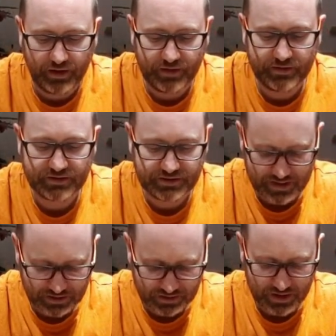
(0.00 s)
In the
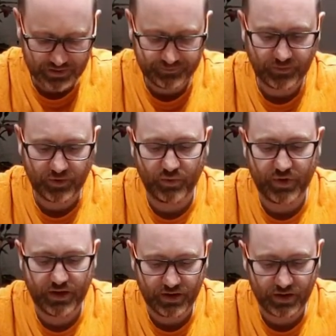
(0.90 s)
centre,
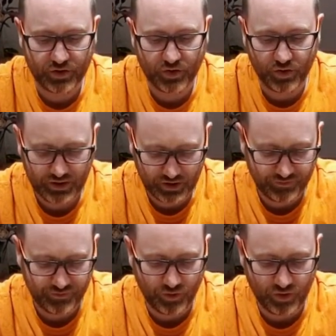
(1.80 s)
we're going
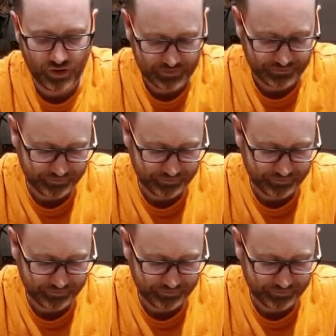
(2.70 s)
for